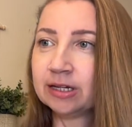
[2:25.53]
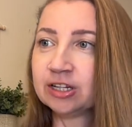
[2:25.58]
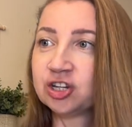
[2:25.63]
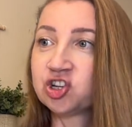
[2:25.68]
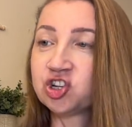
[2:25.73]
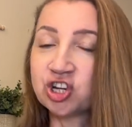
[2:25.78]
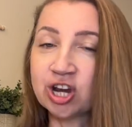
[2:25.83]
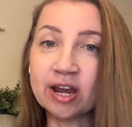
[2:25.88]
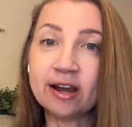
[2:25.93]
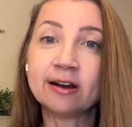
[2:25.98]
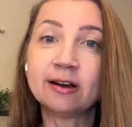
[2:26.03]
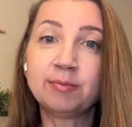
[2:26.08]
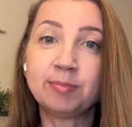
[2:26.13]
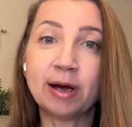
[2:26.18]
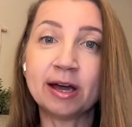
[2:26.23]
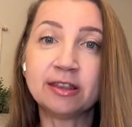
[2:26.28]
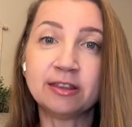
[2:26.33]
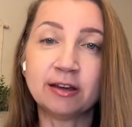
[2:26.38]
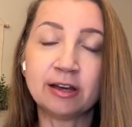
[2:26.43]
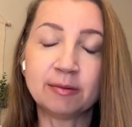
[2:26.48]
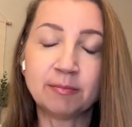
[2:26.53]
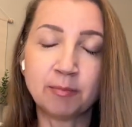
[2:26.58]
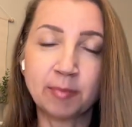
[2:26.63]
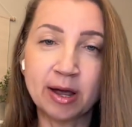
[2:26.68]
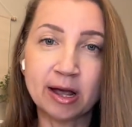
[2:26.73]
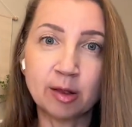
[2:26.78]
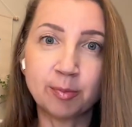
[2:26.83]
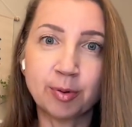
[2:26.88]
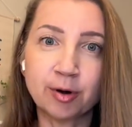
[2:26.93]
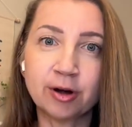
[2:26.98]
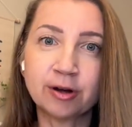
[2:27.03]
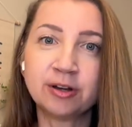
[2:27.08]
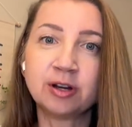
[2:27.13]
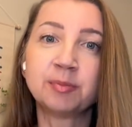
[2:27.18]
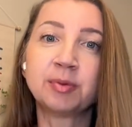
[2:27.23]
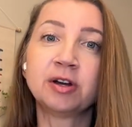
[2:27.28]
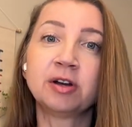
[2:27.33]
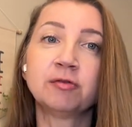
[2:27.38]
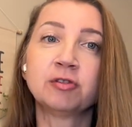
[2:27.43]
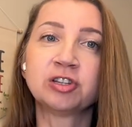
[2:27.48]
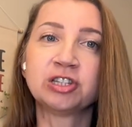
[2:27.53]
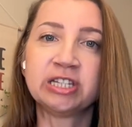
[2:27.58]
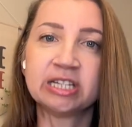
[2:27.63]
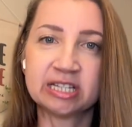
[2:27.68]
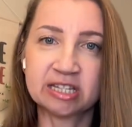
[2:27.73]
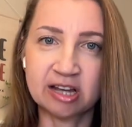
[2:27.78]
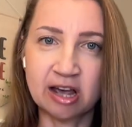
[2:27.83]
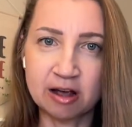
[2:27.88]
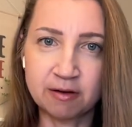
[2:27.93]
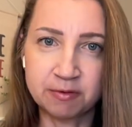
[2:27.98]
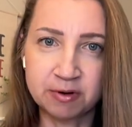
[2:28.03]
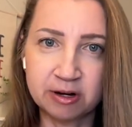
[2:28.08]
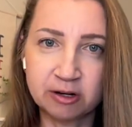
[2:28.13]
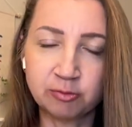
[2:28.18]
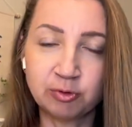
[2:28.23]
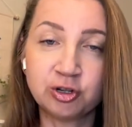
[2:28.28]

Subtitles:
shared by the male partner, but it was discovered,